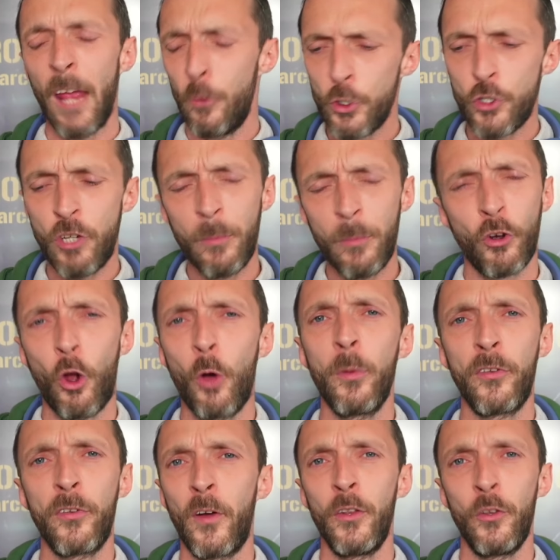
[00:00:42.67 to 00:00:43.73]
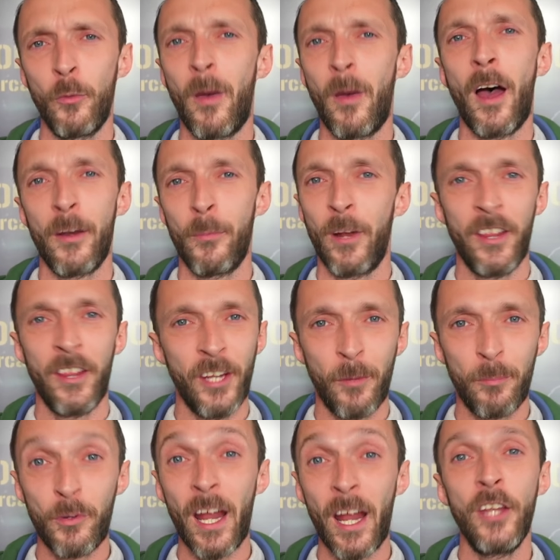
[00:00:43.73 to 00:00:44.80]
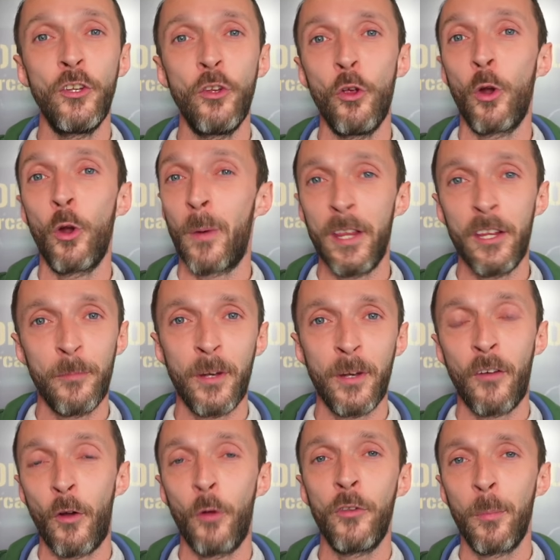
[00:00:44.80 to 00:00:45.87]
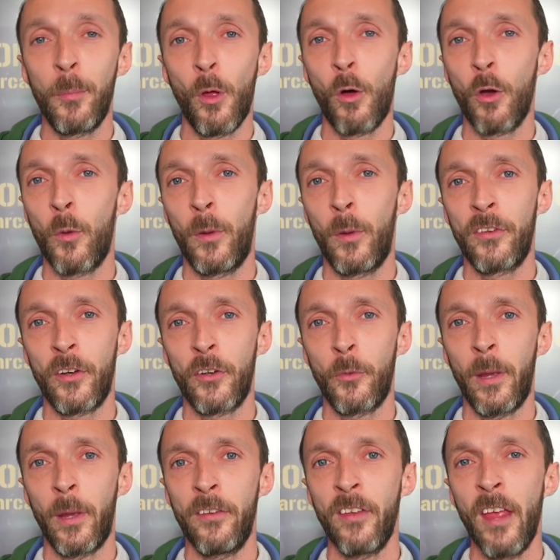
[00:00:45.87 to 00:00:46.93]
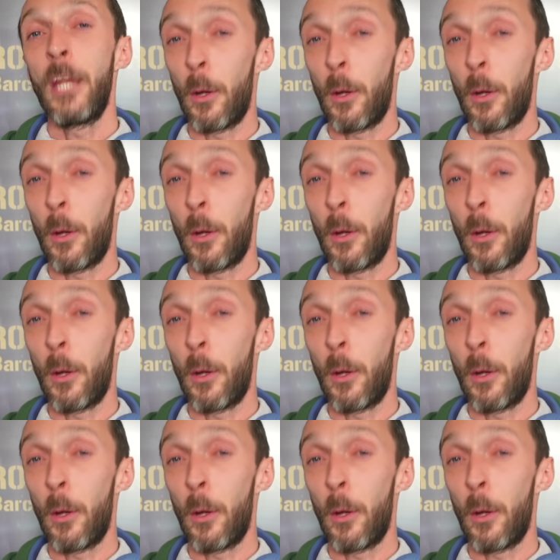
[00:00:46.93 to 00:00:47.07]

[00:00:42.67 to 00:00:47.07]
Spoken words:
And those streams are always fun, no matter whether you're brand new or whether you've been around the block once or twice.